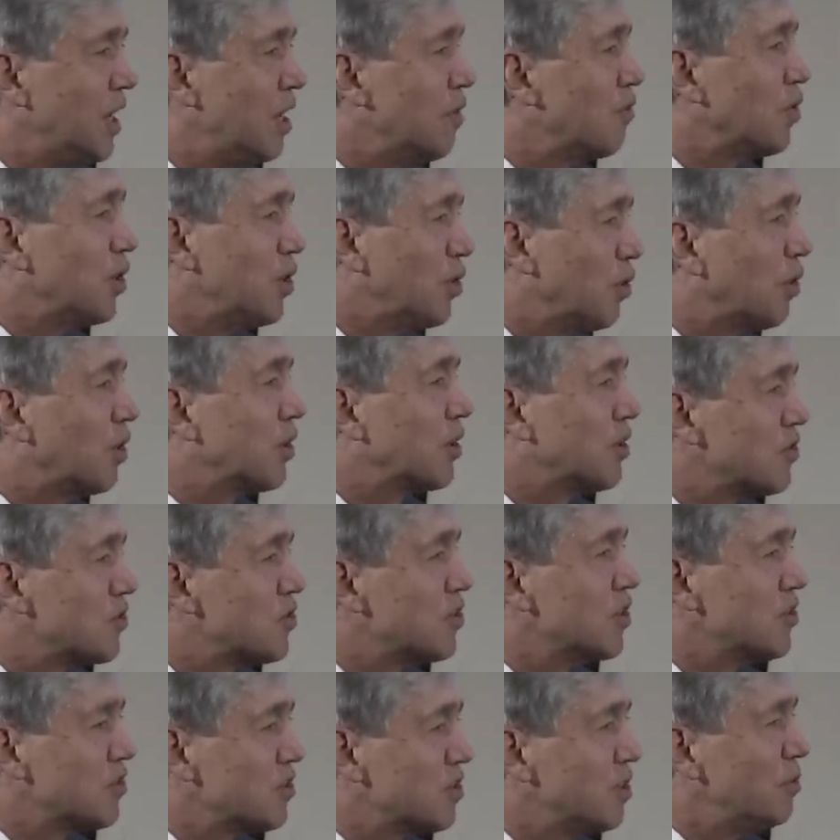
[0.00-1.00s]
every organ
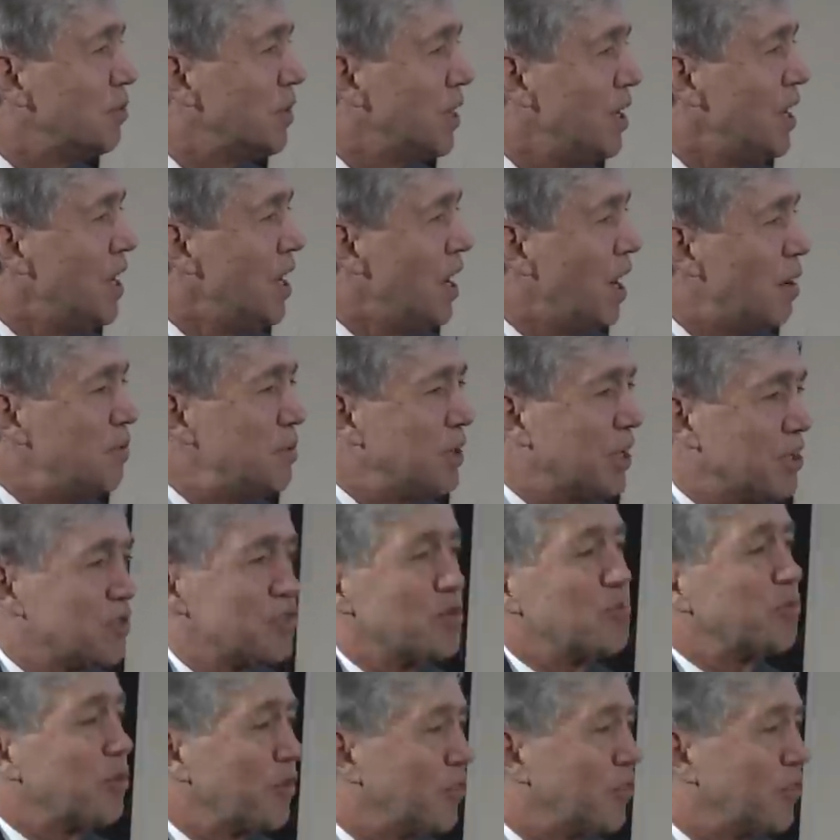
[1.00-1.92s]
system uh, because it